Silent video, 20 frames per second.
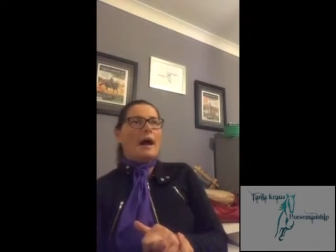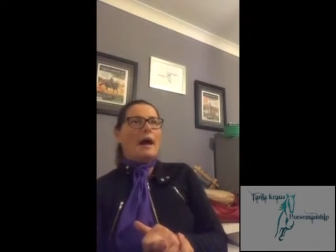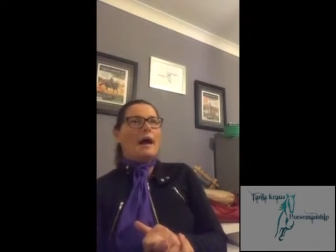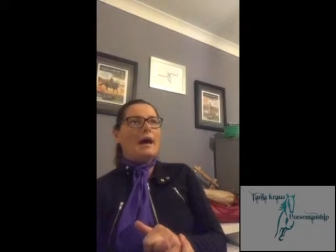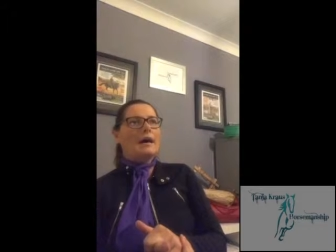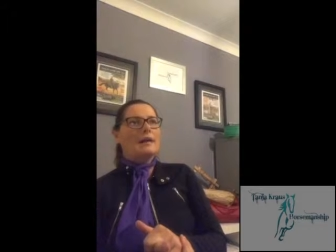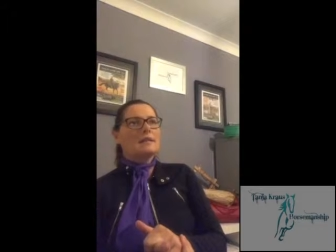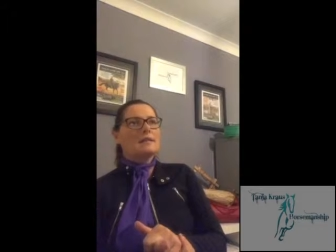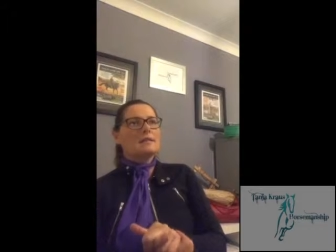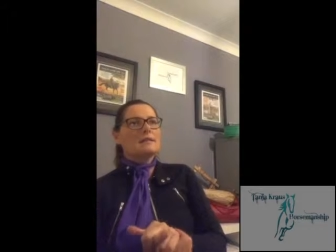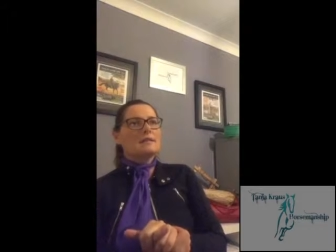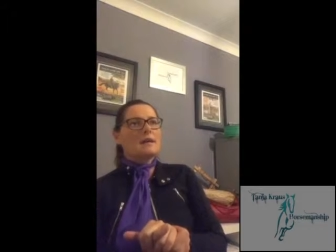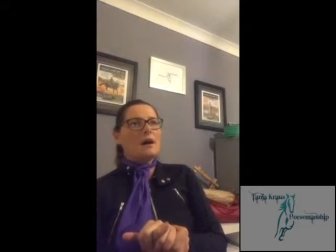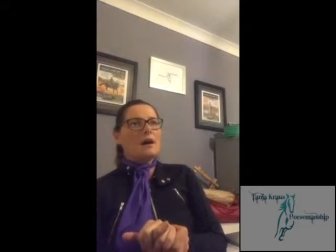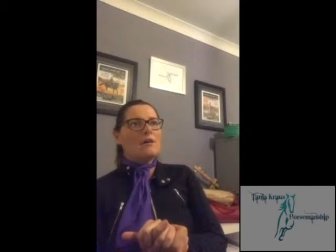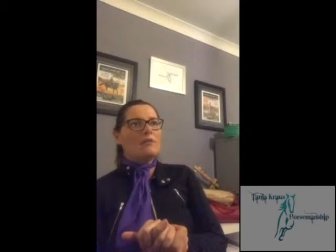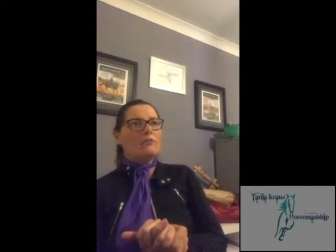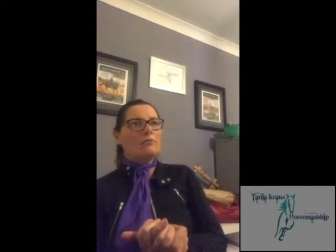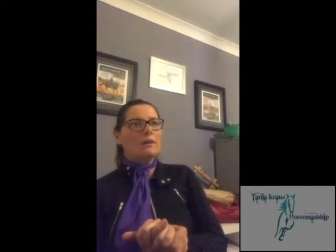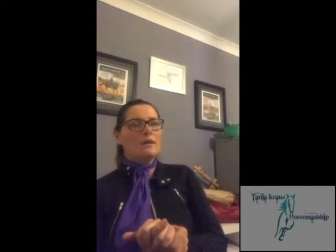And
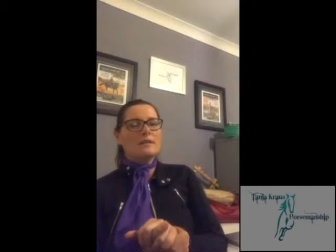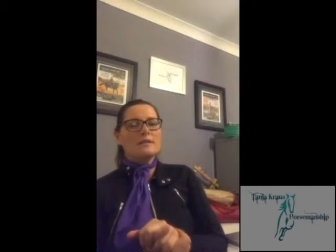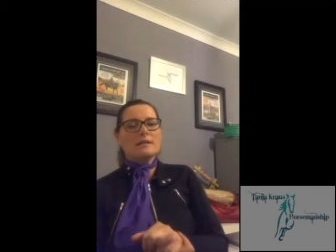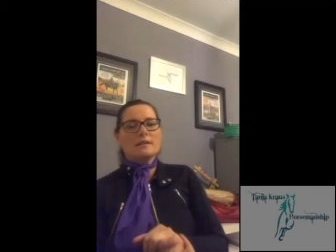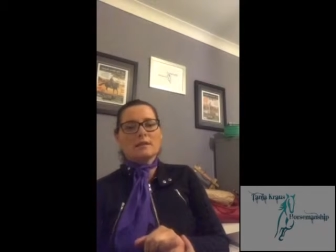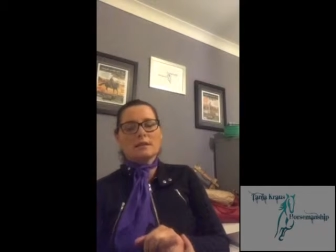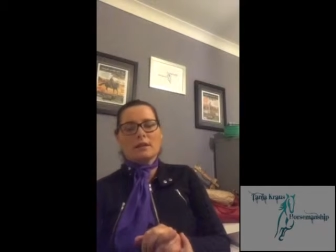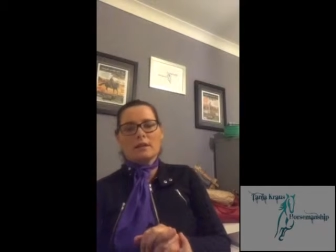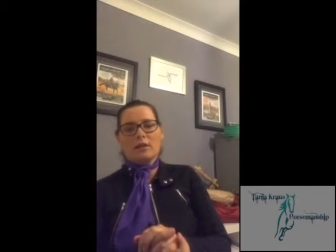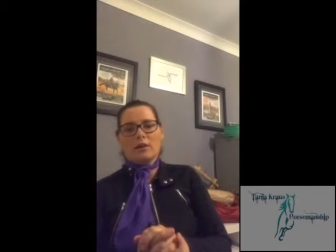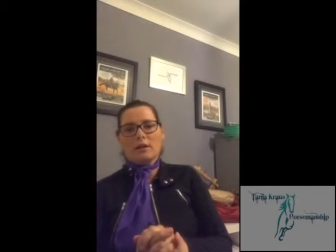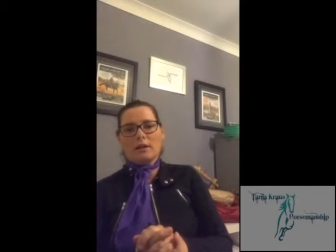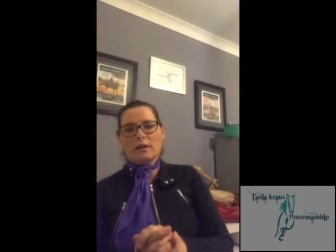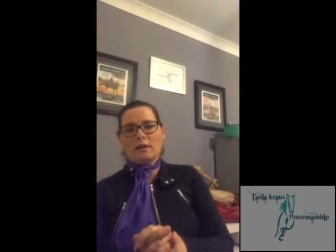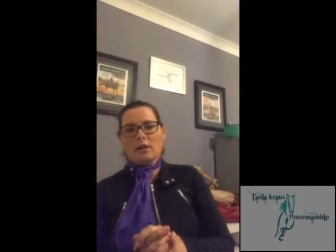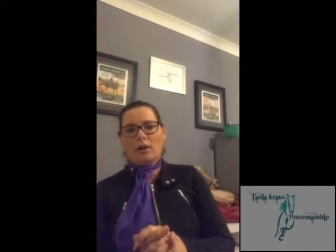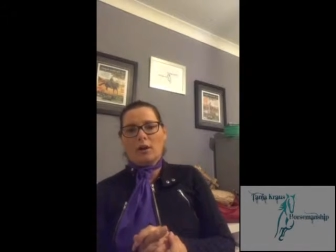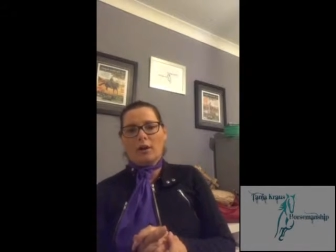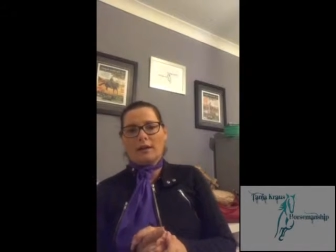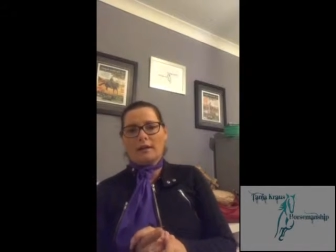recently
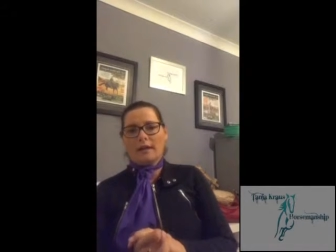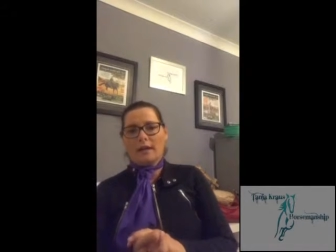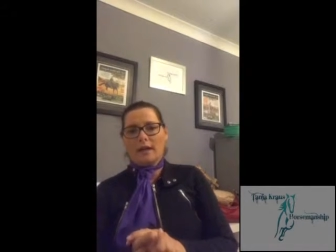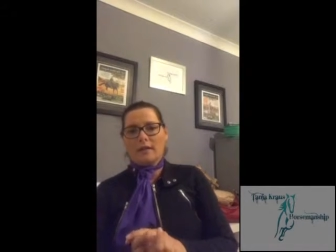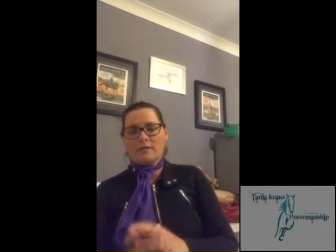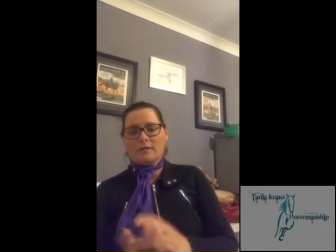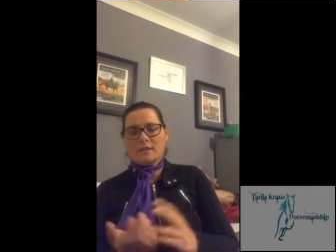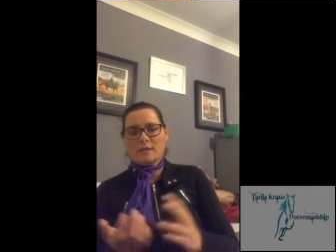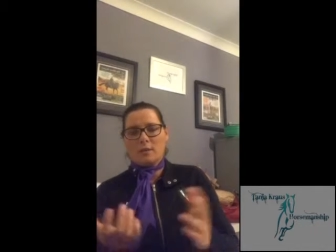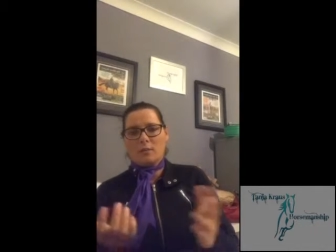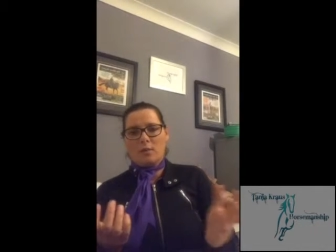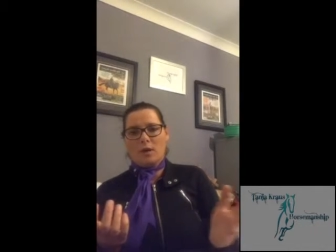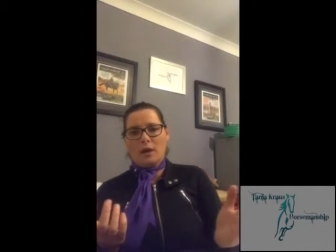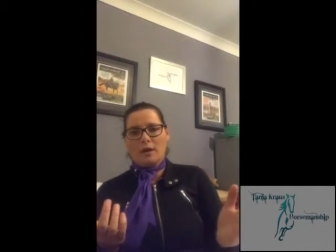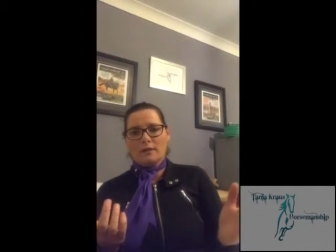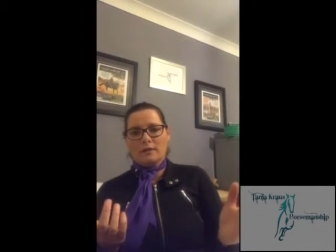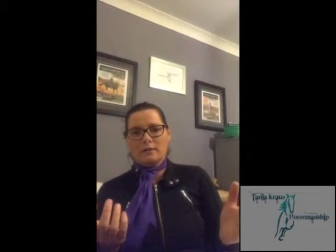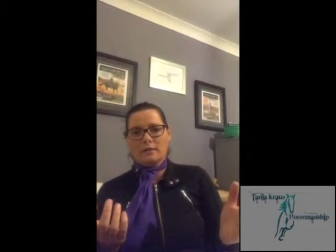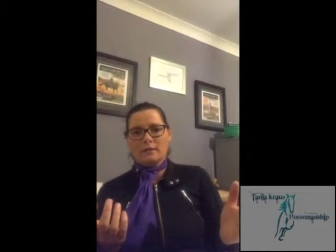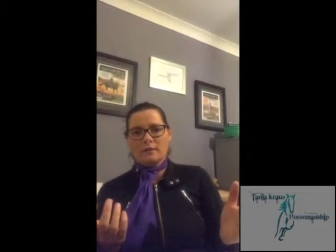I gave
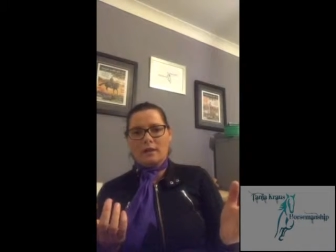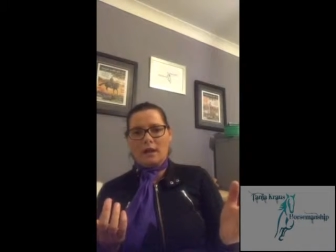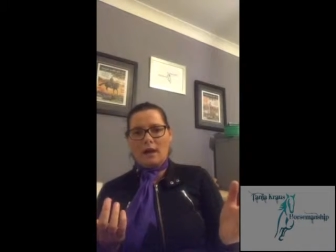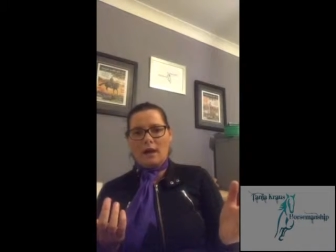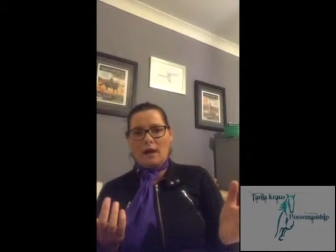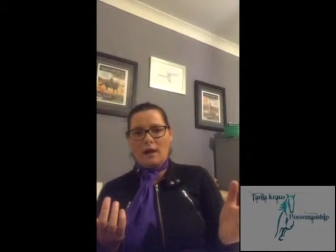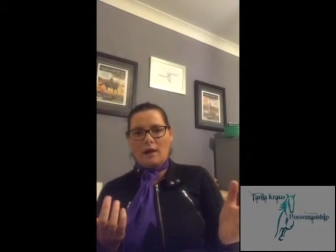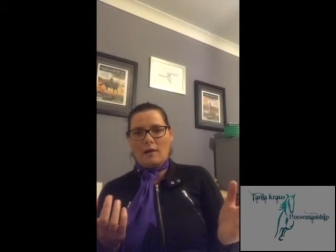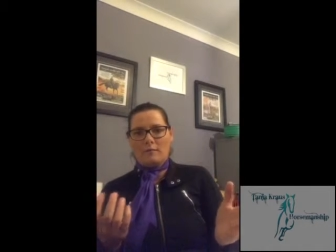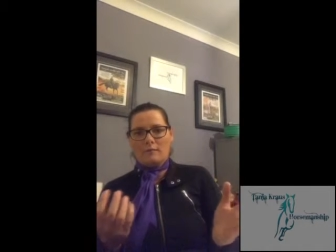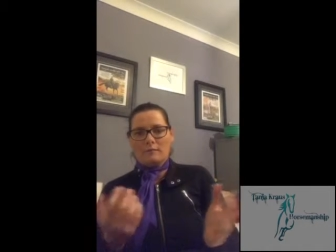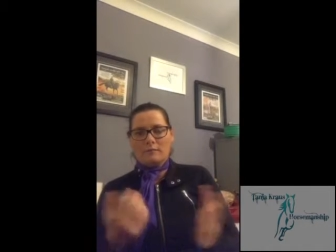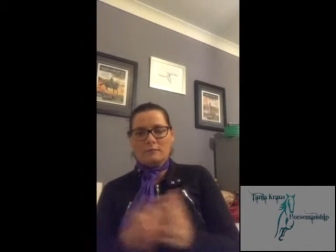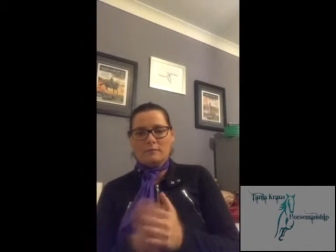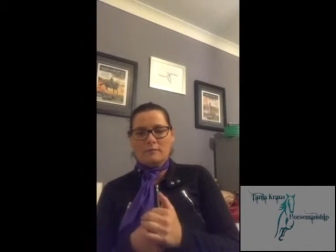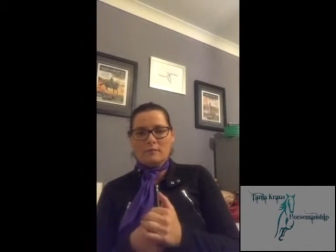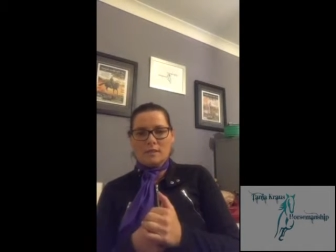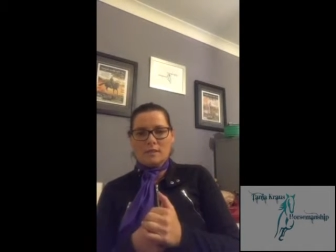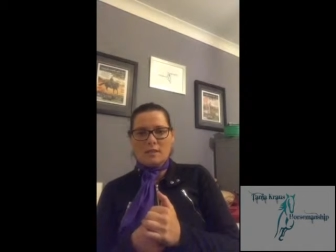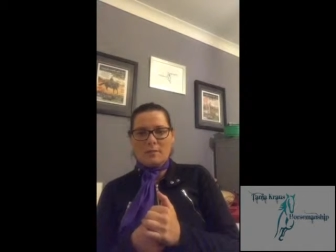someone
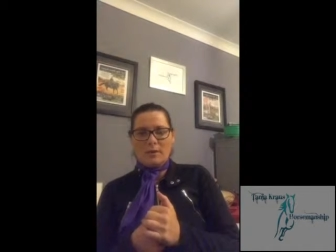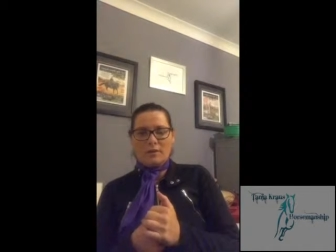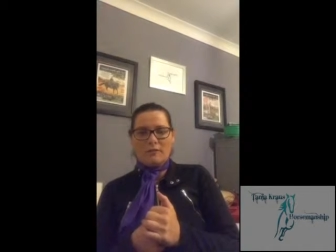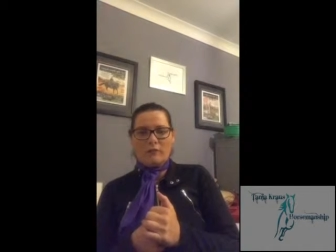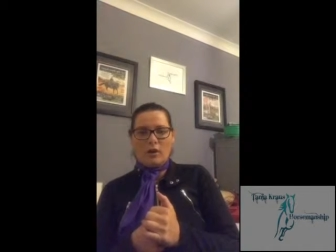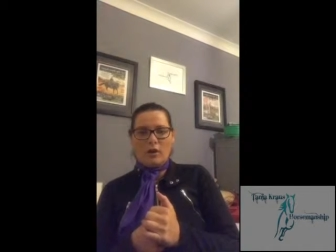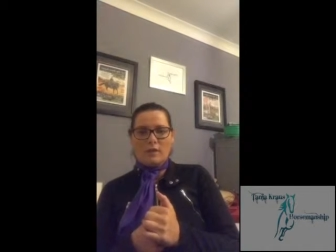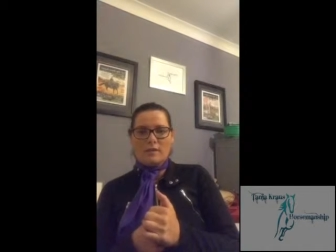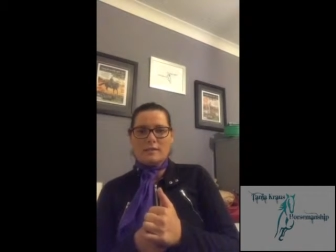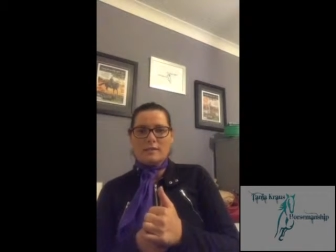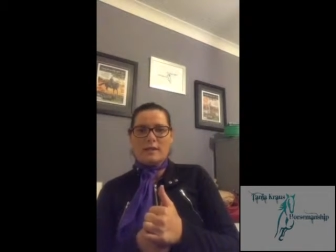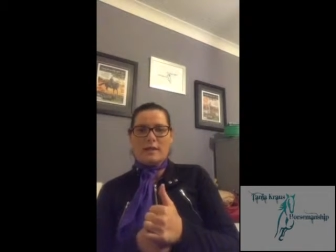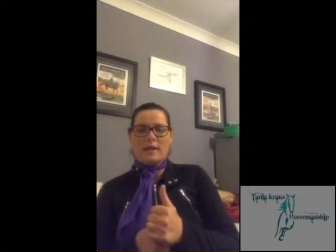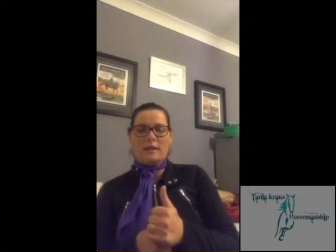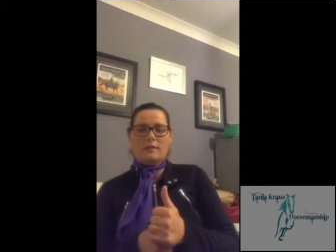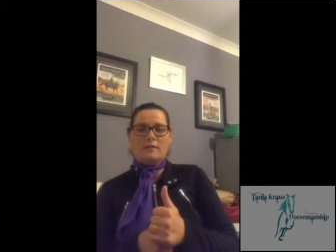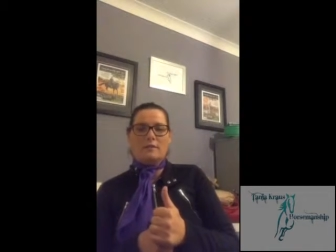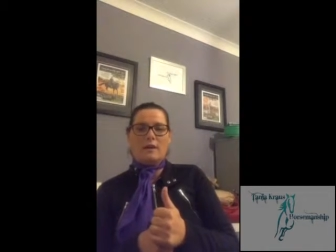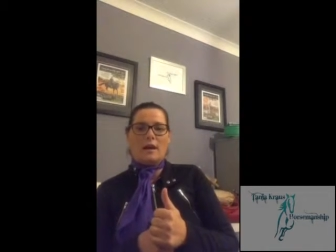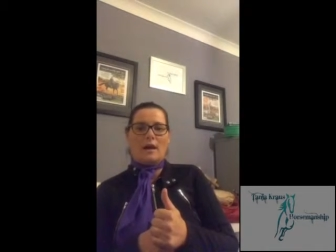some advice. They
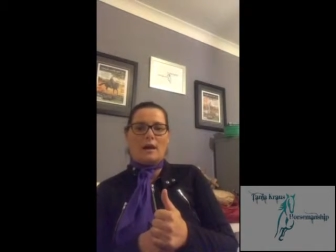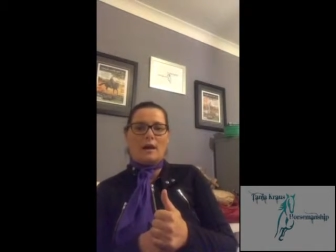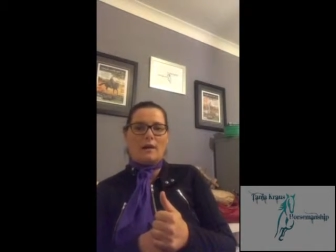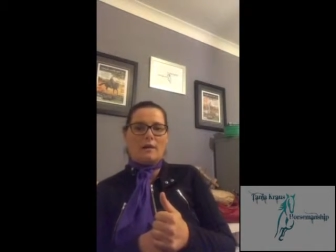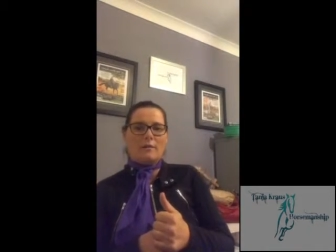had